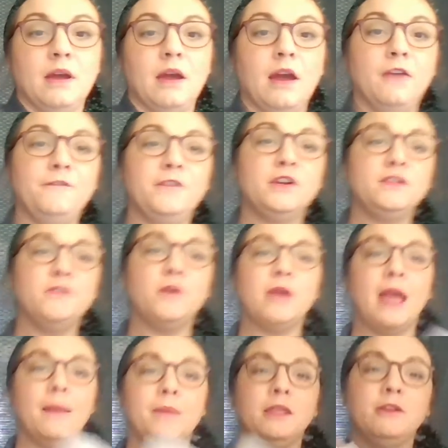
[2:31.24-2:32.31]
Our first
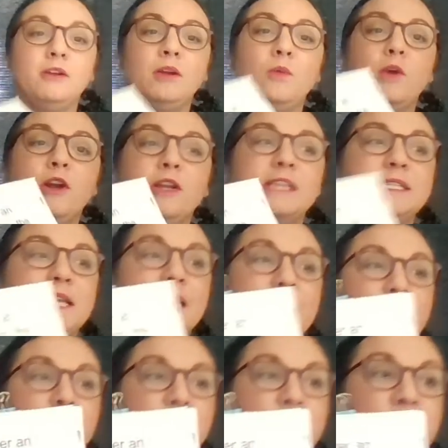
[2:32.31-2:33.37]
vocabulary word is
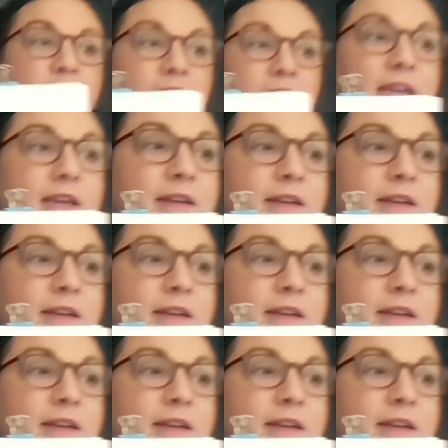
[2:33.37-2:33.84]
energy.